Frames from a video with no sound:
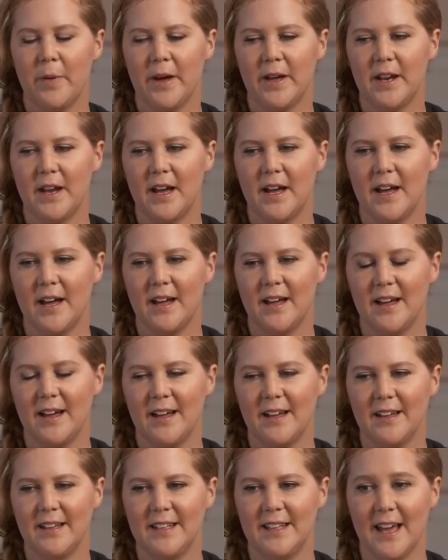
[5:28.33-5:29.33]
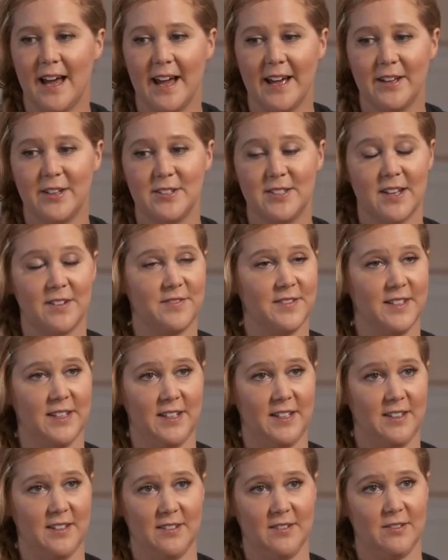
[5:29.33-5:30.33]
But yeah, I could
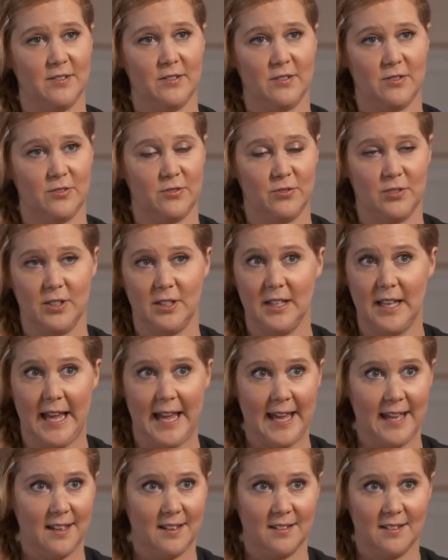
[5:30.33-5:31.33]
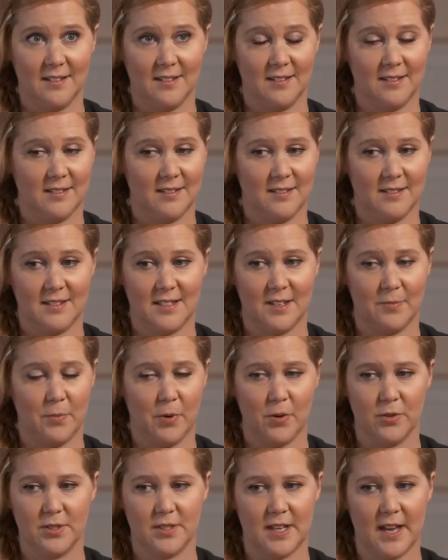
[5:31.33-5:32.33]
definitely relate to
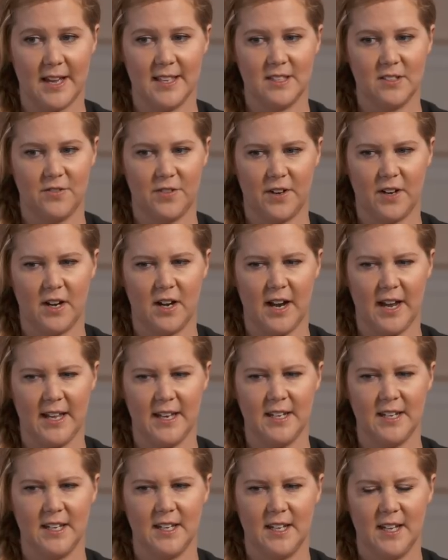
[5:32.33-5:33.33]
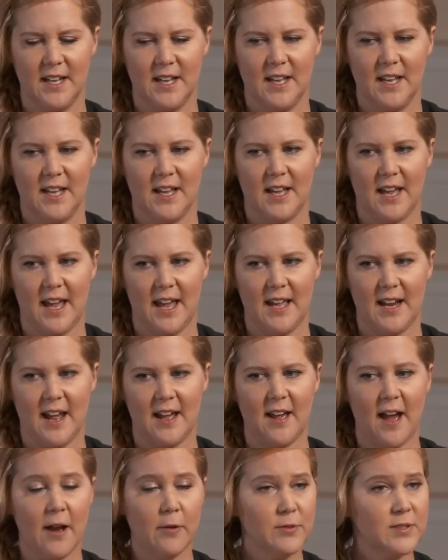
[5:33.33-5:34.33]
both sides of her. And
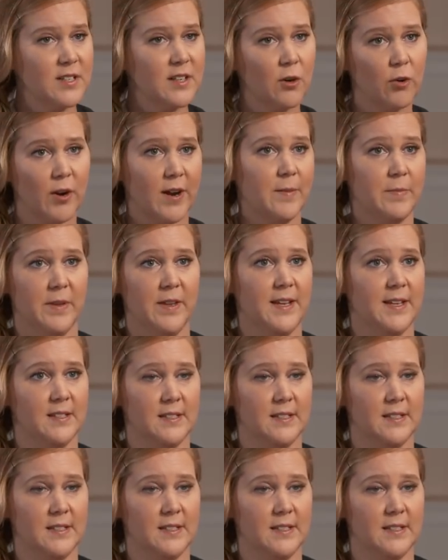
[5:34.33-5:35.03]
I was in a great